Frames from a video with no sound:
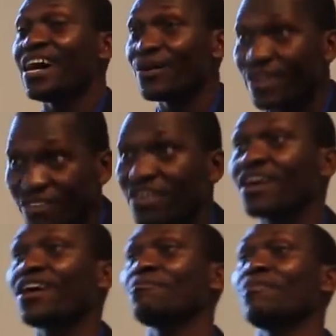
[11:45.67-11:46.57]
I'll never
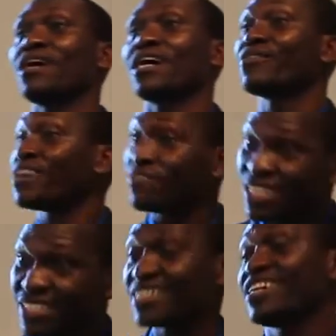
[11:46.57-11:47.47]
come back, I'll
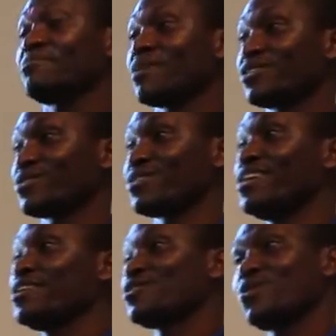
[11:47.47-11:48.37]
never see that person.
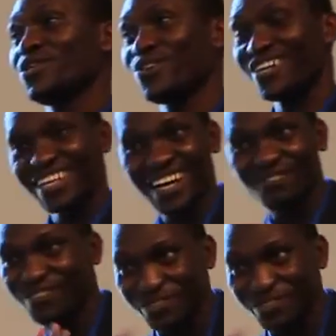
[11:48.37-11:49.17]
So we don't have